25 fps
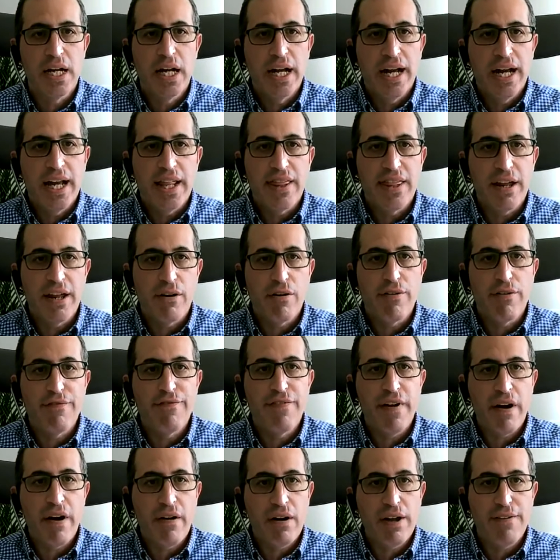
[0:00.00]
There are
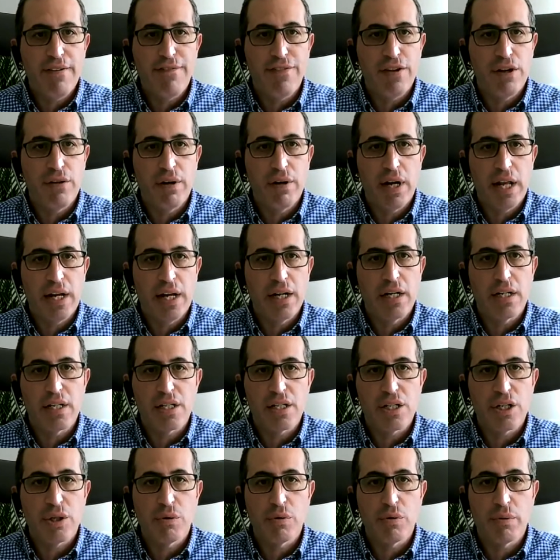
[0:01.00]
very few lenders
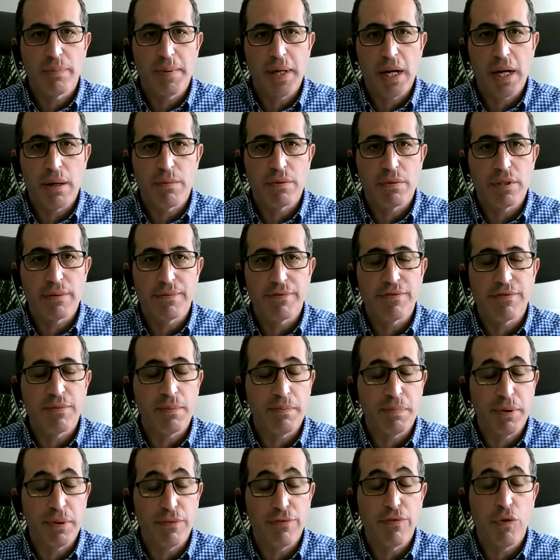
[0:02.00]
who would be able to
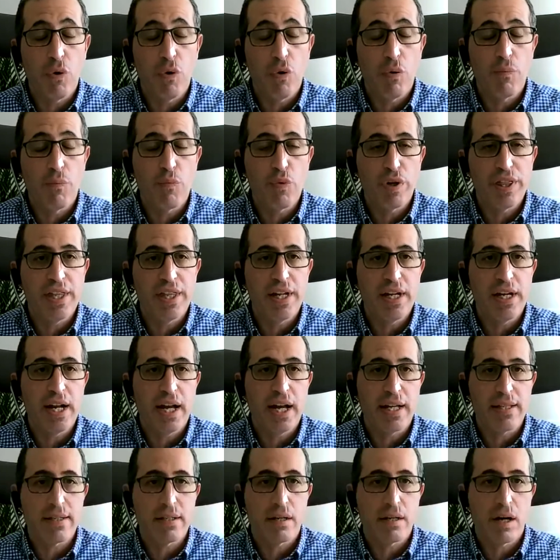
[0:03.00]
perform within that
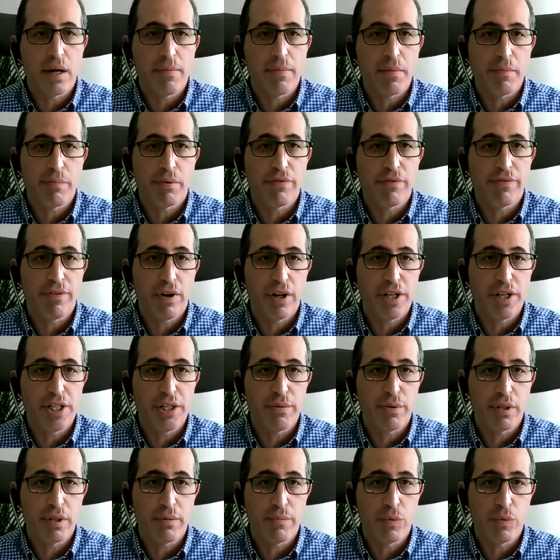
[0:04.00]
time and provide you with a
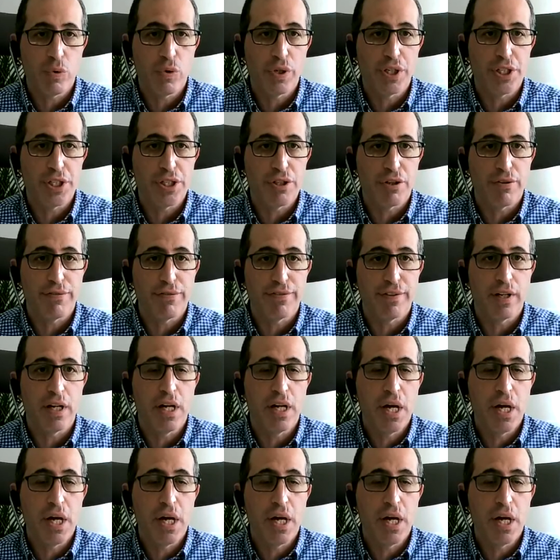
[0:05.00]
mortgage offer,